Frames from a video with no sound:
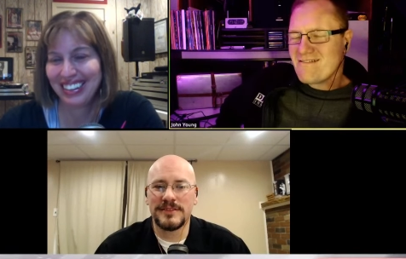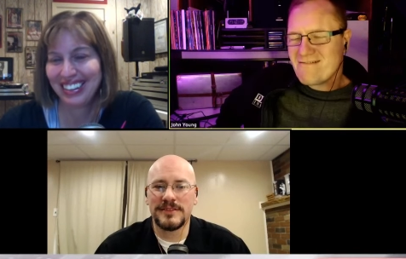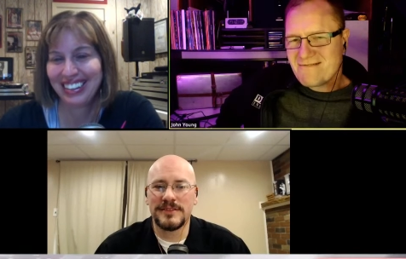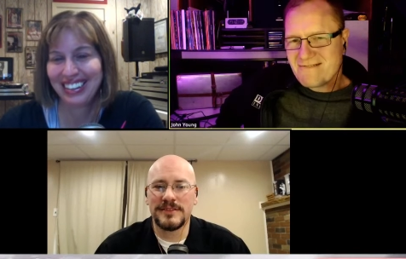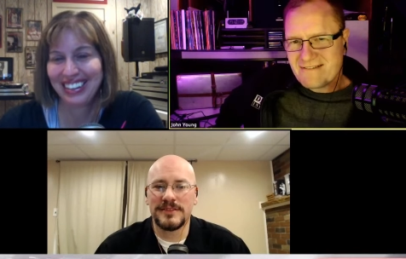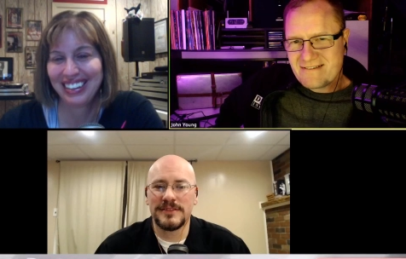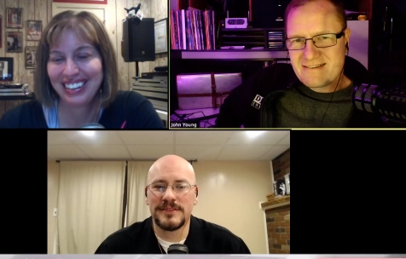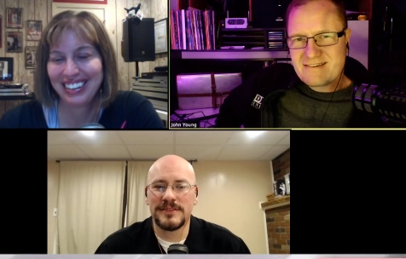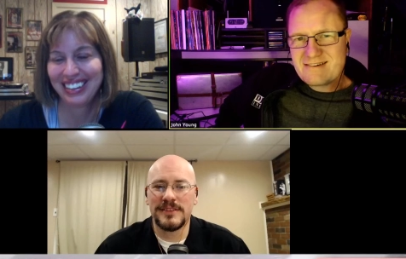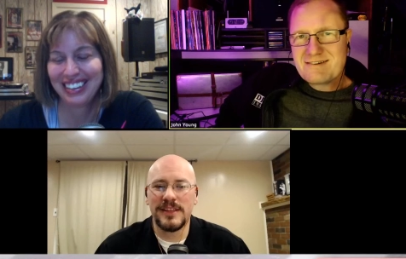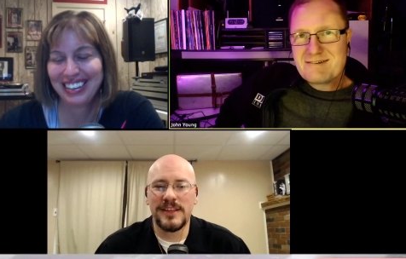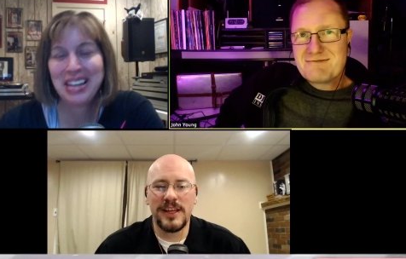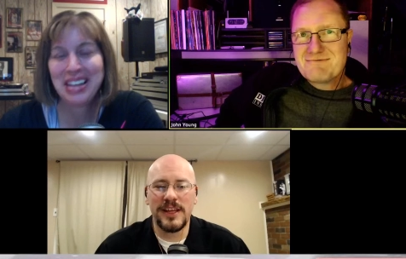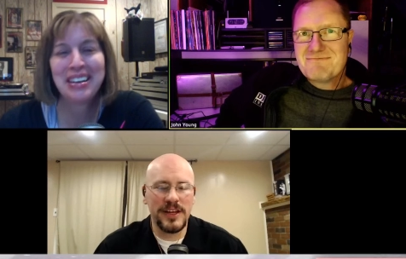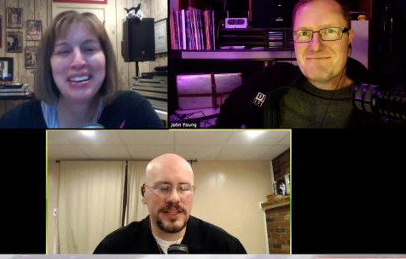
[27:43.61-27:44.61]
Speaker 1: I
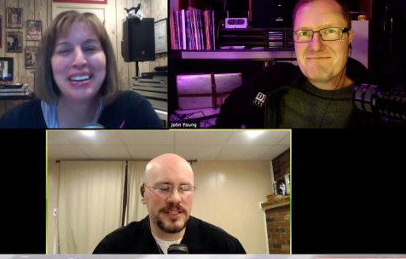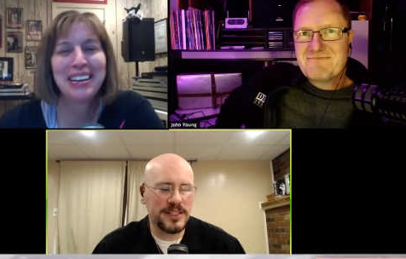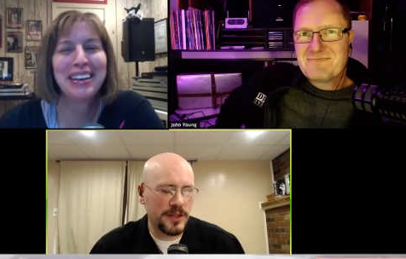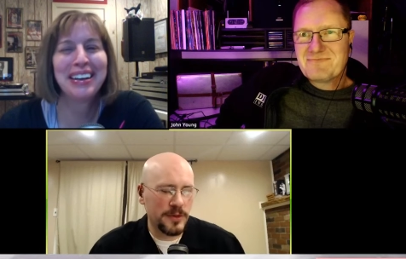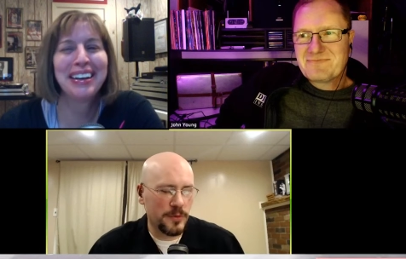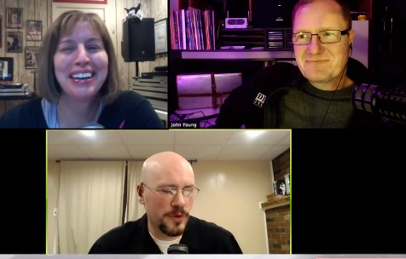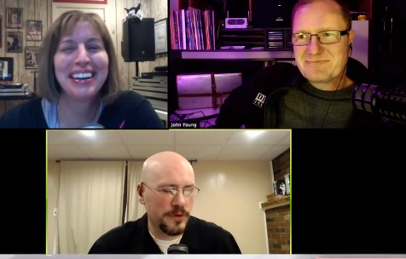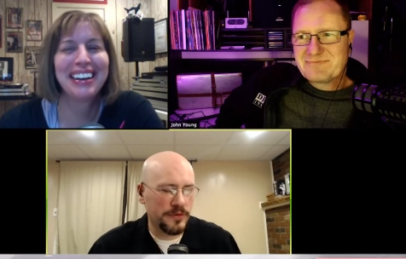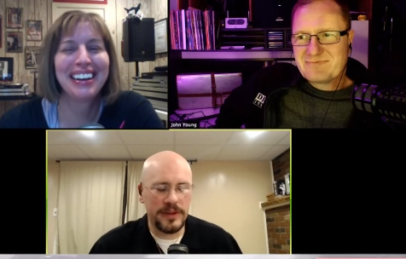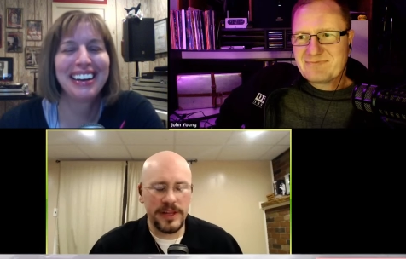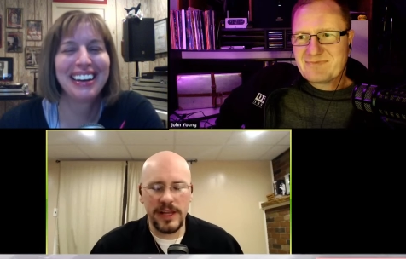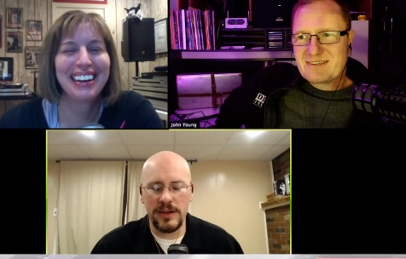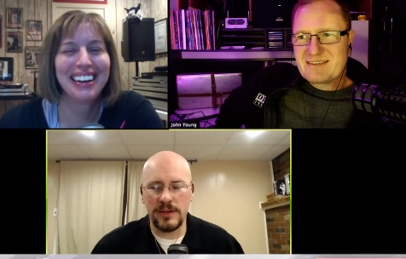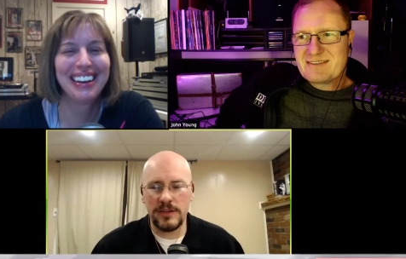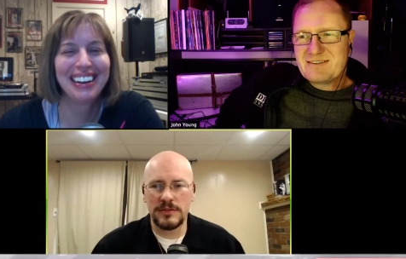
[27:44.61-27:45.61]
thought you guys only wear
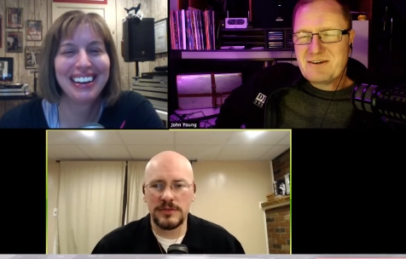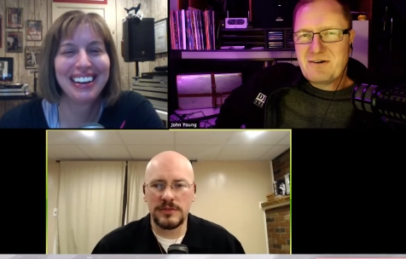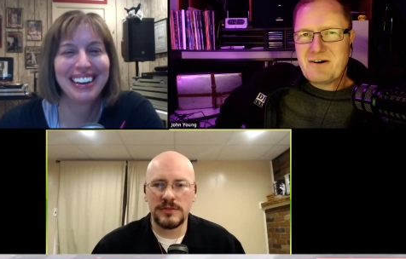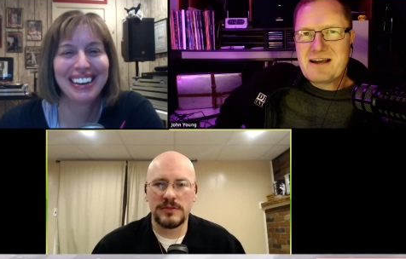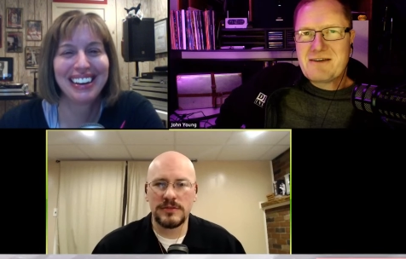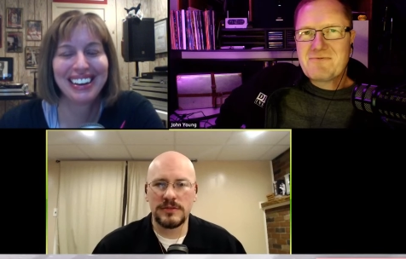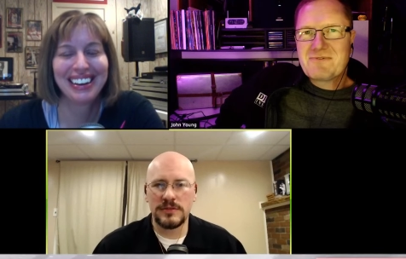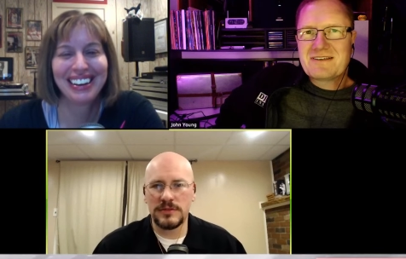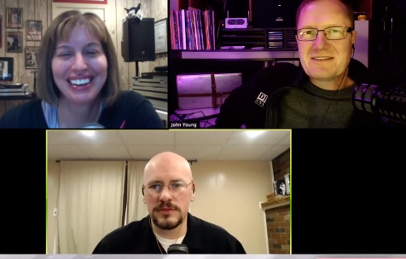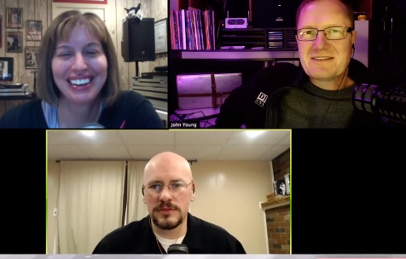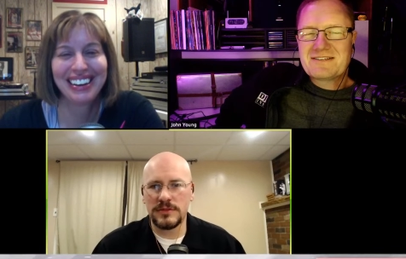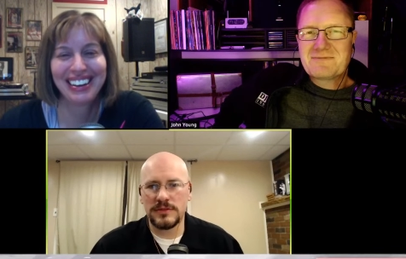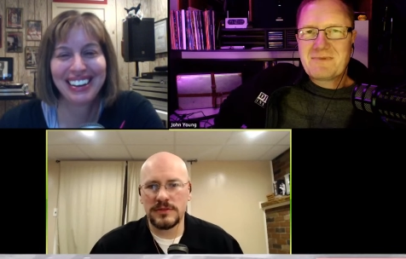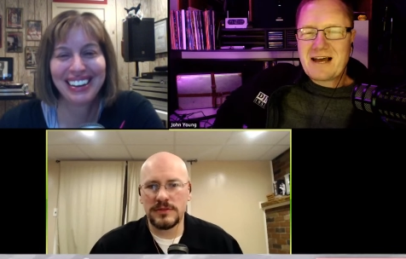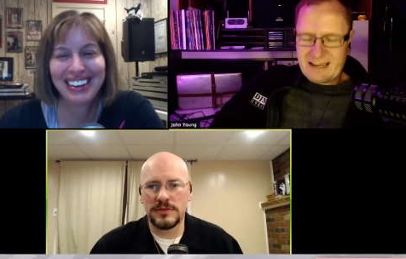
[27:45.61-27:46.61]
flannel. No, I,
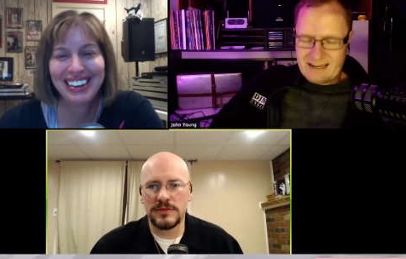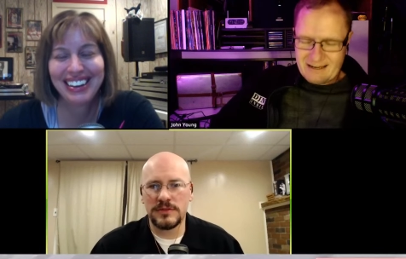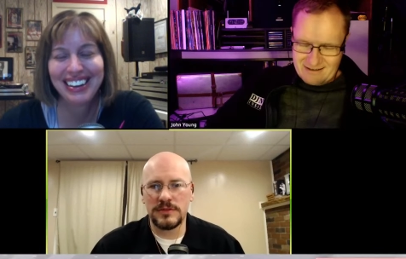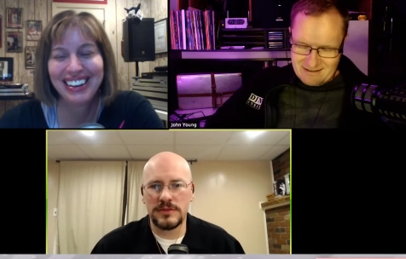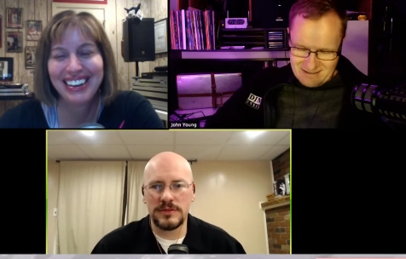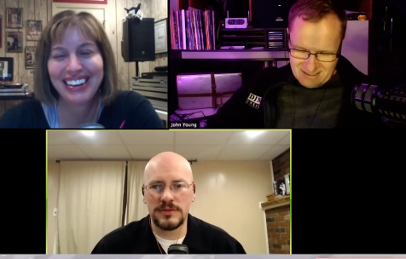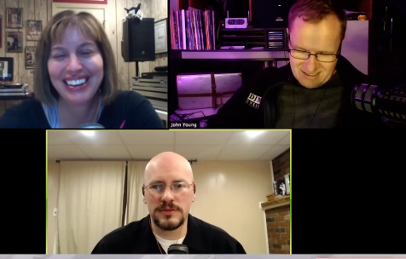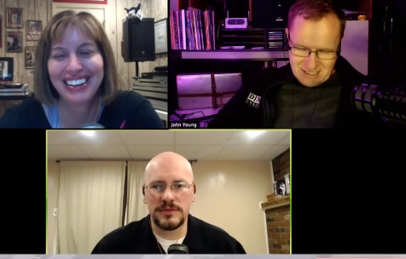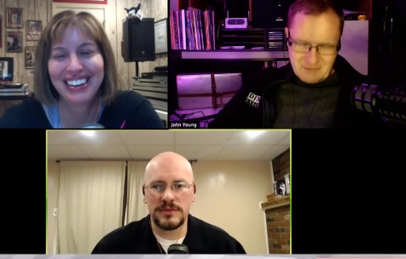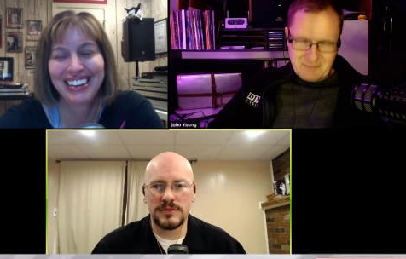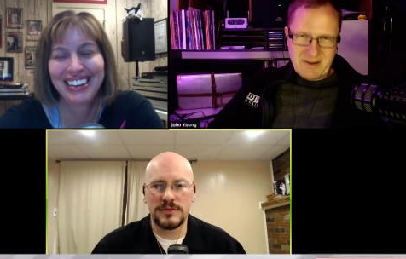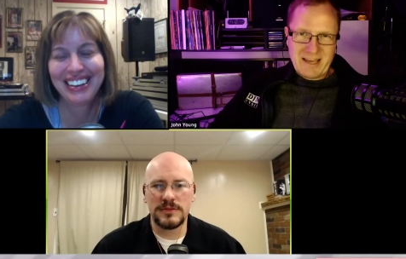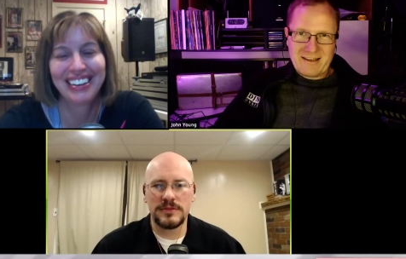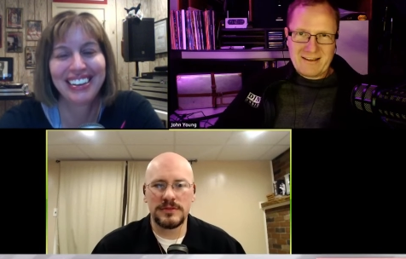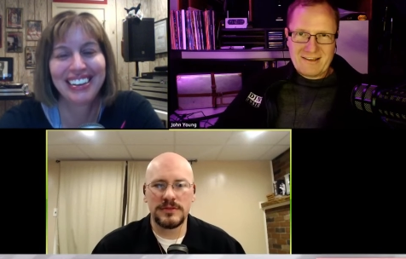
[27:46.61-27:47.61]
it's my, it's
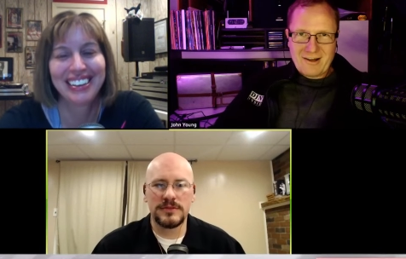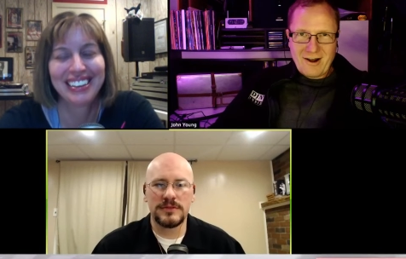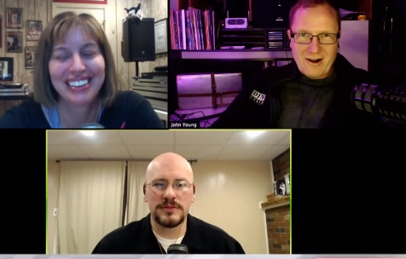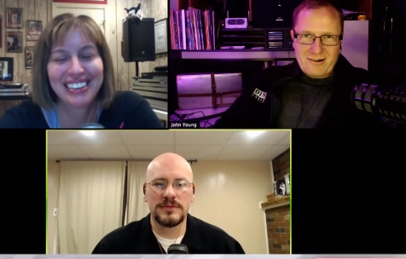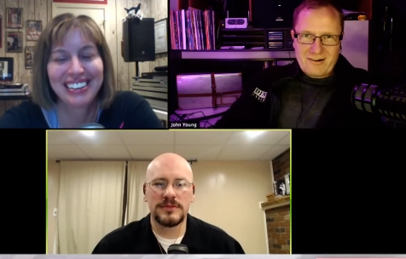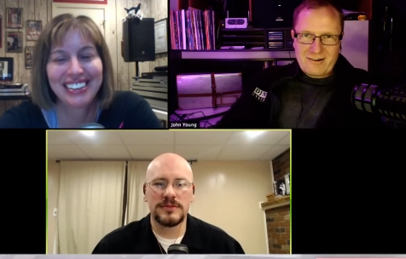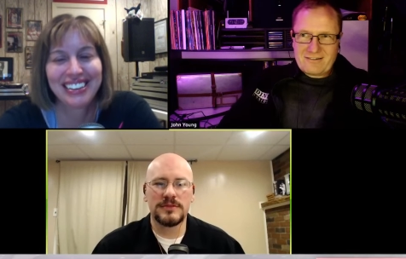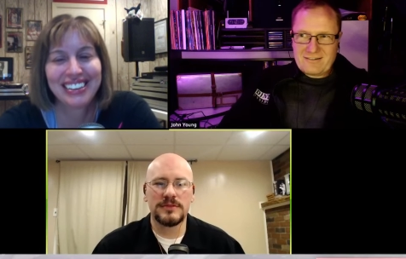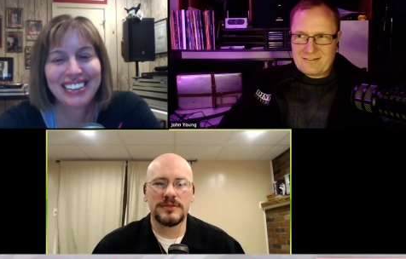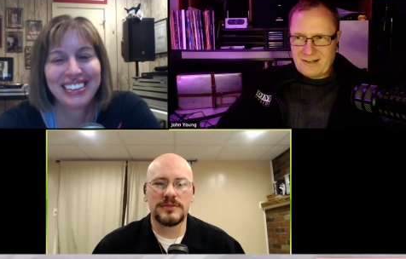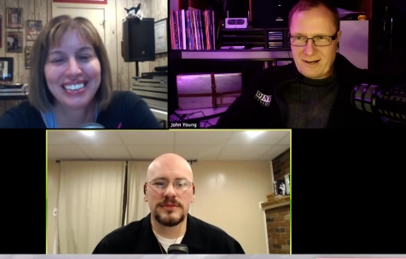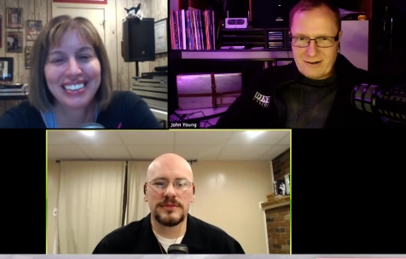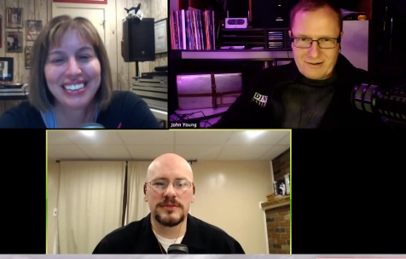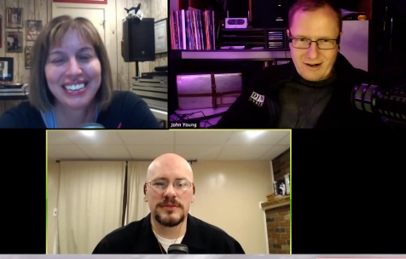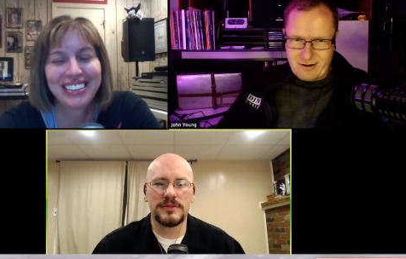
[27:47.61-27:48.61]
my car,
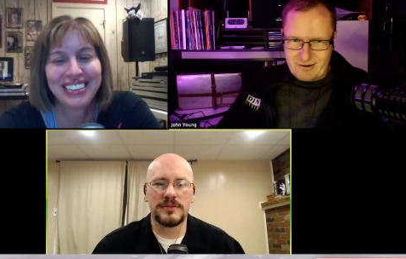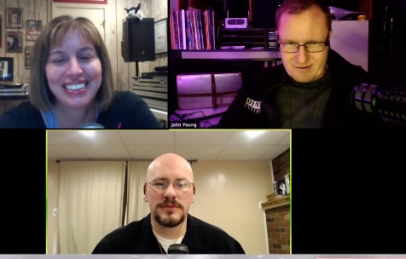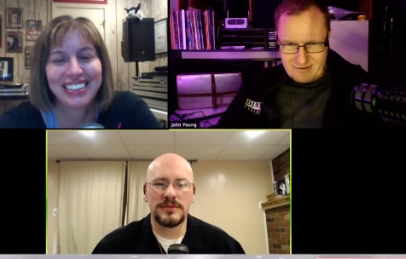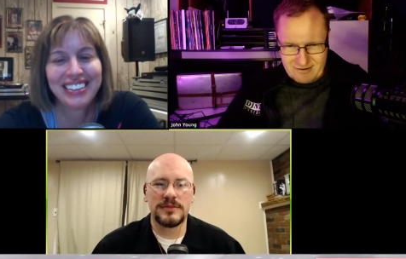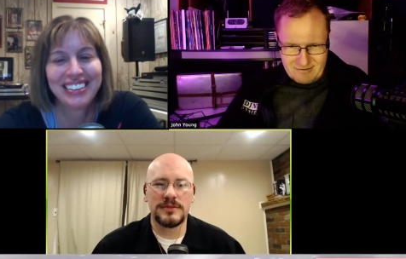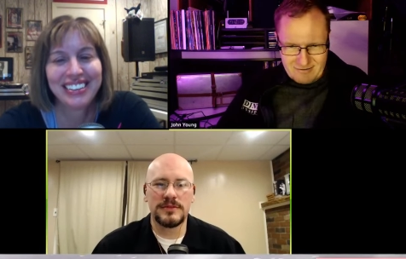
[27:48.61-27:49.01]
Cartard